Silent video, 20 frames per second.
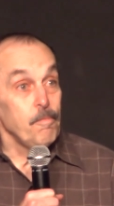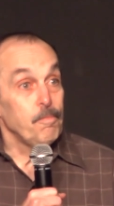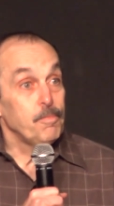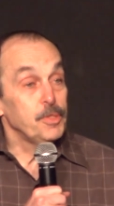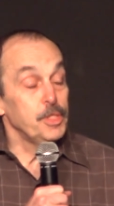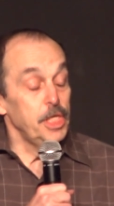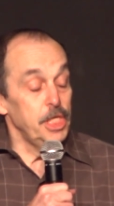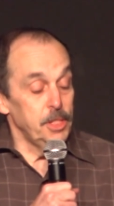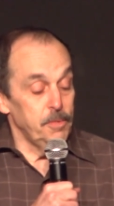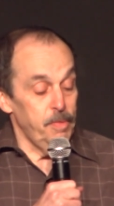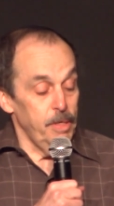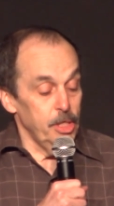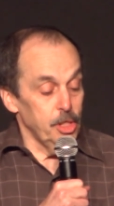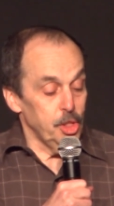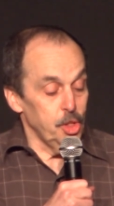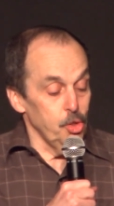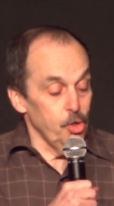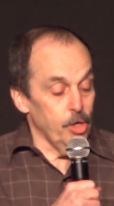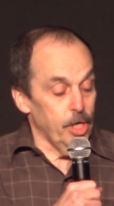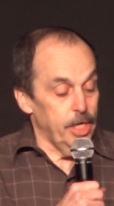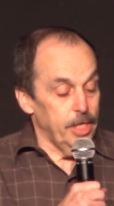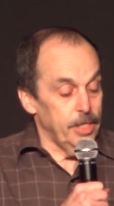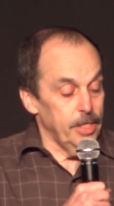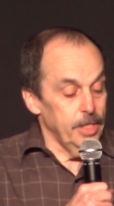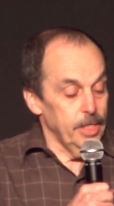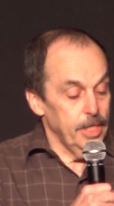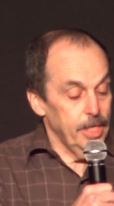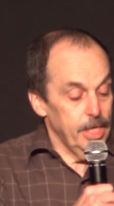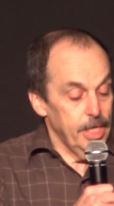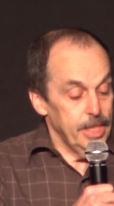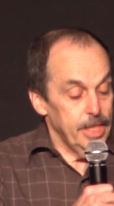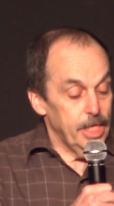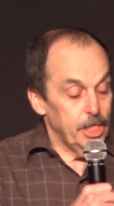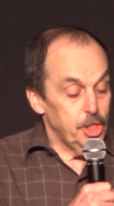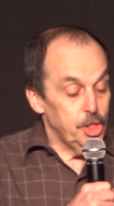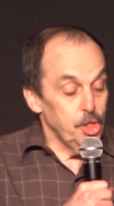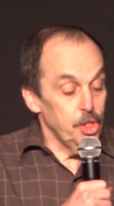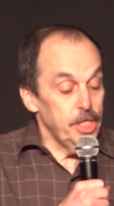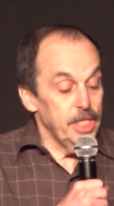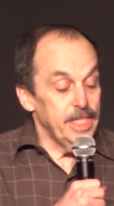Please be assured
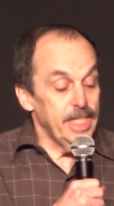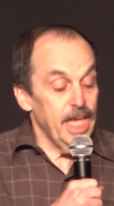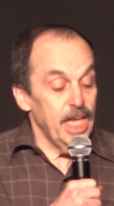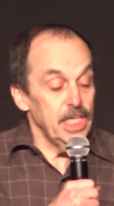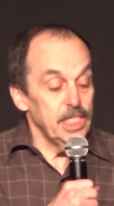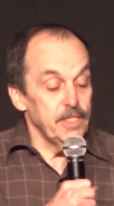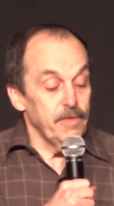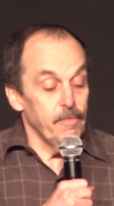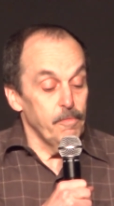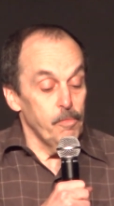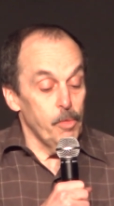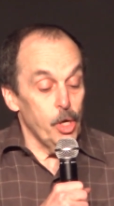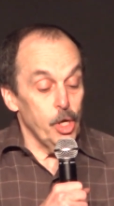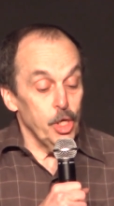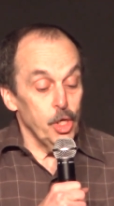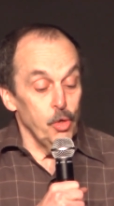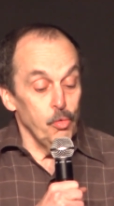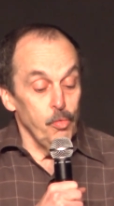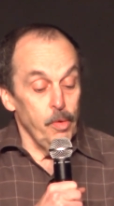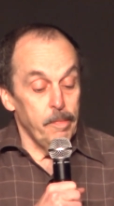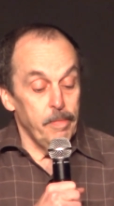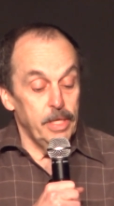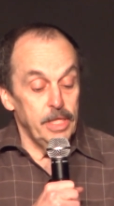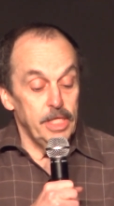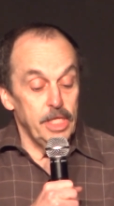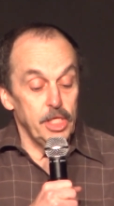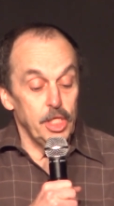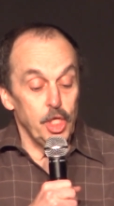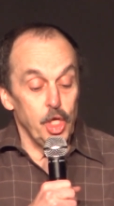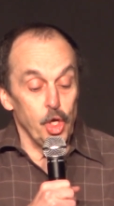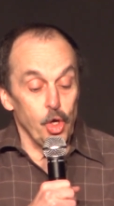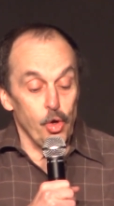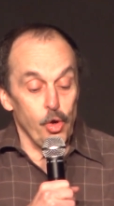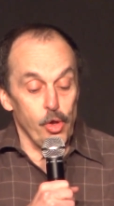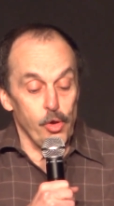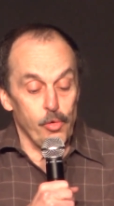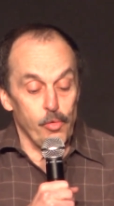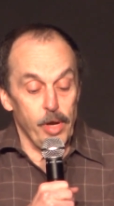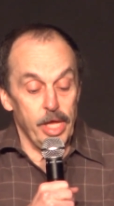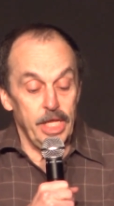that should the taste of American women
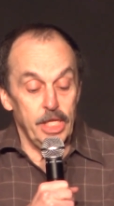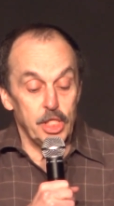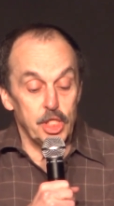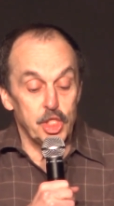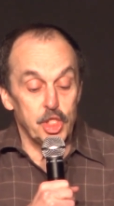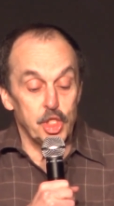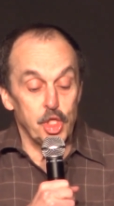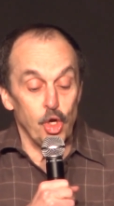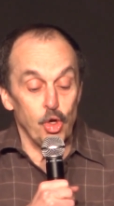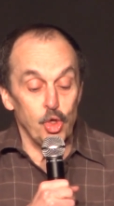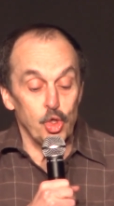deteriorate so